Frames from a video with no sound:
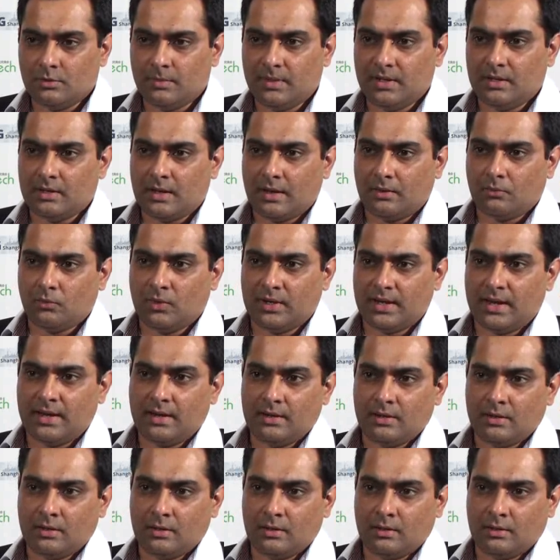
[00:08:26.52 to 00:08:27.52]
You mean like
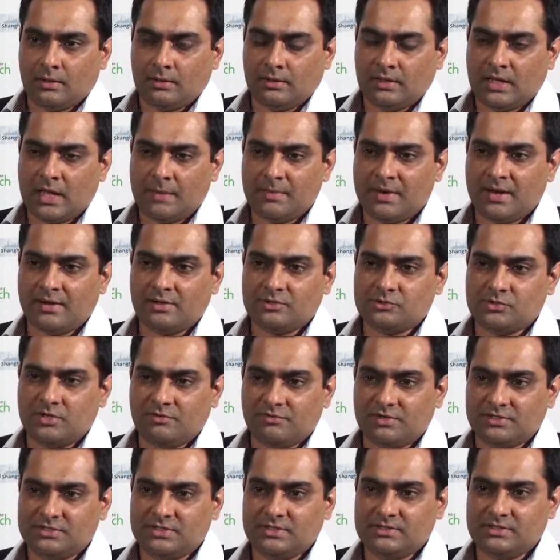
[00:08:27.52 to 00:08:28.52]
working in a gaming
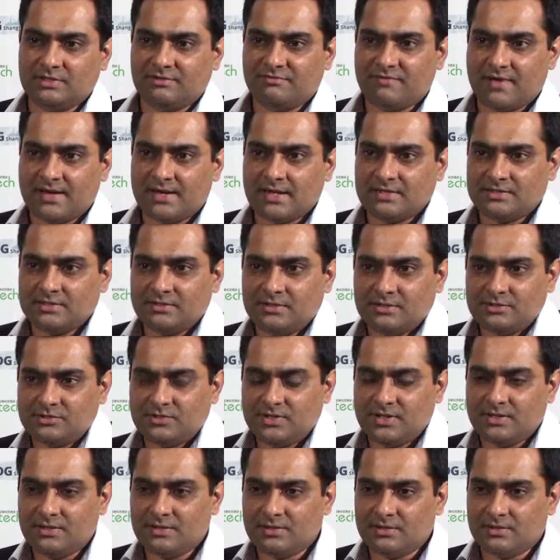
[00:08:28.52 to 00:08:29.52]
industry versus the finance
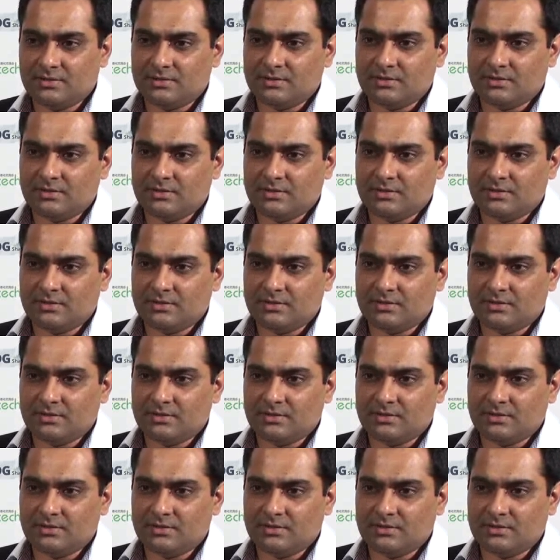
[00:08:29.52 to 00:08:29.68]
industry?